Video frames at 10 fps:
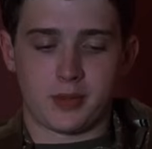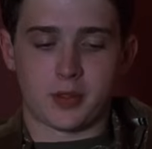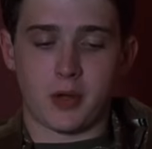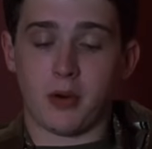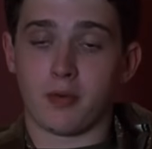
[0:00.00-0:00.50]

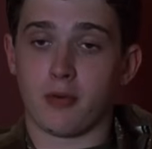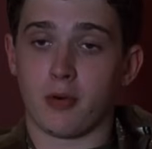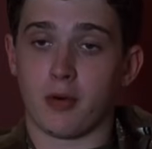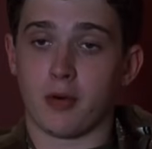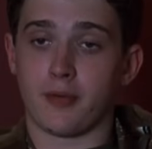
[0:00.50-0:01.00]
was going
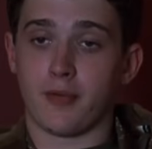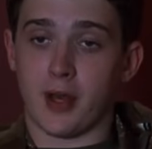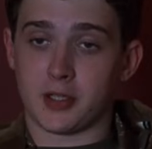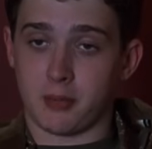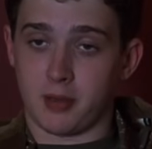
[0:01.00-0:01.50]
for a
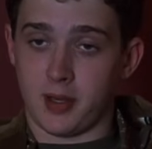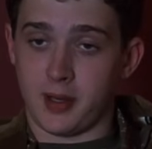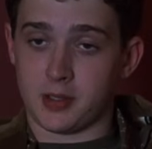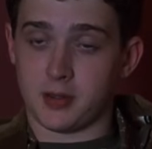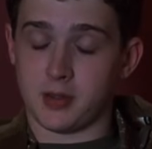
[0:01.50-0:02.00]
fashionably
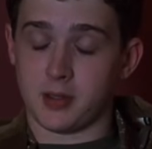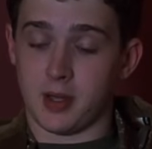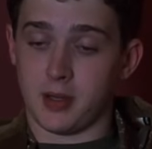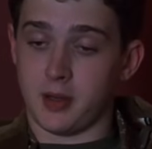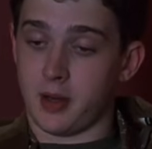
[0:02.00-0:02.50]
late entrance,
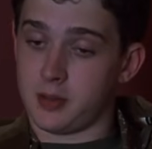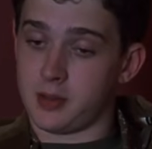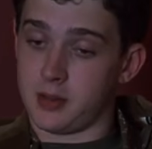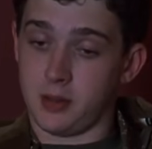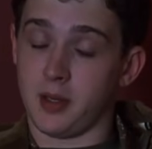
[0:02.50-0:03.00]
and I
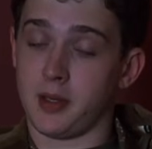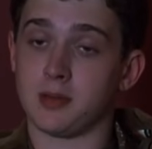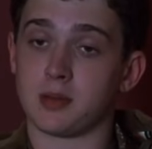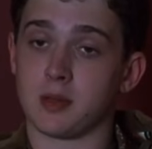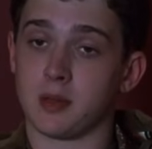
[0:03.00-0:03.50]
was too
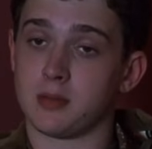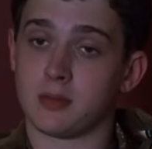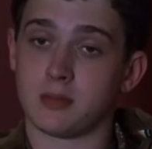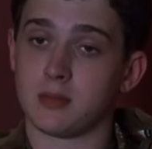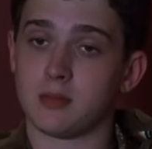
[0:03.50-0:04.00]
late, so
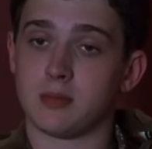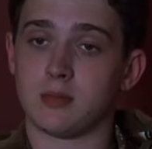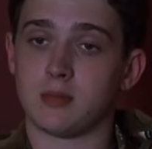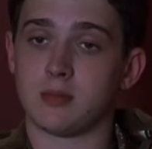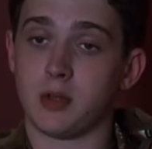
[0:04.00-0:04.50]

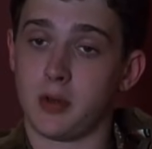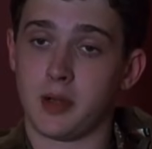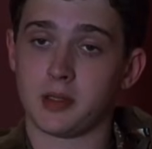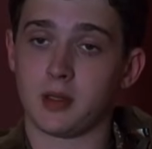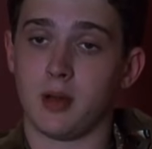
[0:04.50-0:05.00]
no
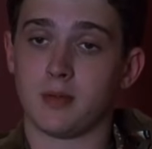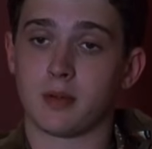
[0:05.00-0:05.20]
ladies left.